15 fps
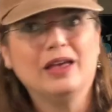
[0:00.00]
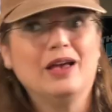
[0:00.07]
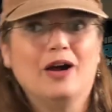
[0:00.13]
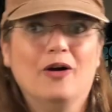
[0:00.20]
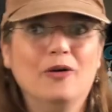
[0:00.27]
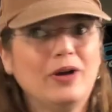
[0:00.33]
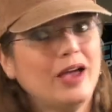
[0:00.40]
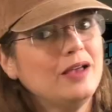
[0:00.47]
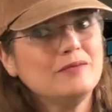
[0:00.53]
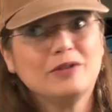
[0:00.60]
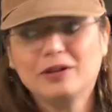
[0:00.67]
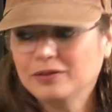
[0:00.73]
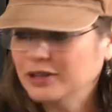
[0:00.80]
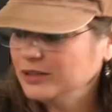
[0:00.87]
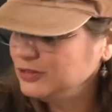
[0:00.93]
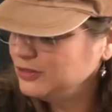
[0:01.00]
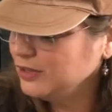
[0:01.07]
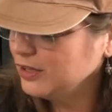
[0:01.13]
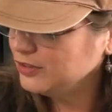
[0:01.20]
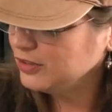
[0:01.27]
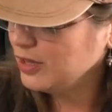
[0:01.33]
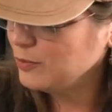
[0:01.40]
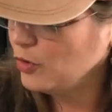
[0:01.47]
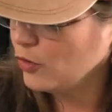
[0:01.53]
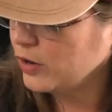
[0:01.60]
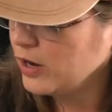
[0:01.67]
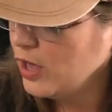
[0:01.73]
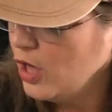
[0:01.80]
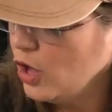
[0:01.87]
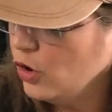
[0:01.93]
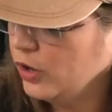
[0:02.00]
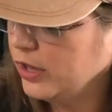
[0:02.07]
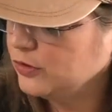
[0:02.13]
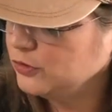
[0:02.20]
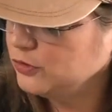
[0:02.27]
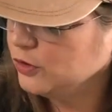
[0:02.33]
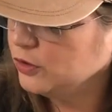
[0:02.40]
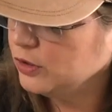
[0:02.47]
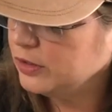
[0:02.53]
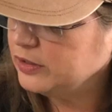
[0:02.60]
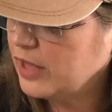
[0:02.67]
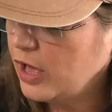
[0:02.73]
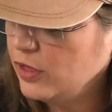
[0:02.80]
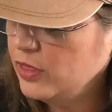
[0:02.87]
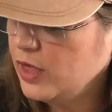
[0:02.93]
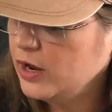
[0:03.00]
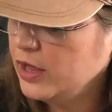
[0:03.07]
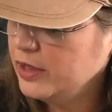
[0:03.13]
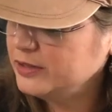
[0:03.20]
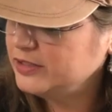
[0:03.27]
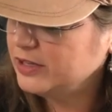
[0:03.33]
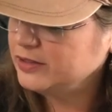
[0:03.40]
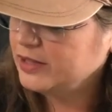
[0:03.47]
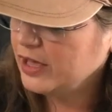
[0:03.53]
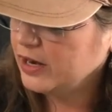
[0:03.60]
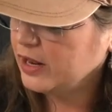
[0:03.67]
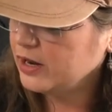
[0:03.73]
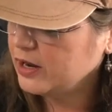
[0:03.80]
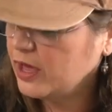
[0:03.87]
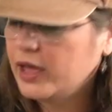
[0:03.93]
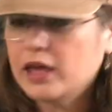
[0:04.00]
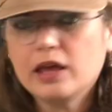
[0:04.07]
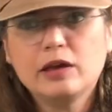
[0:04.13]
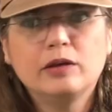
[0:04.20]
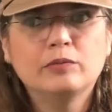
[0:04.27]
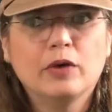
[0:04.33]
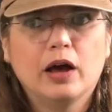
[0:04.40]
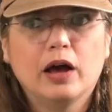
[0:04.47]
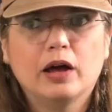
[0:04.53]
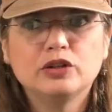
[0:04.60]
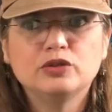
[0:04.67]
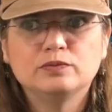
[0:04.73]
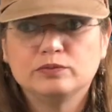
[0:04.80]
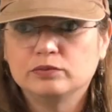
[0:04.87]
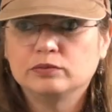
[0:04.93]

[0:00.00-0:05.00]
Okay, well, let's keep going. Okay, so now that I did that and I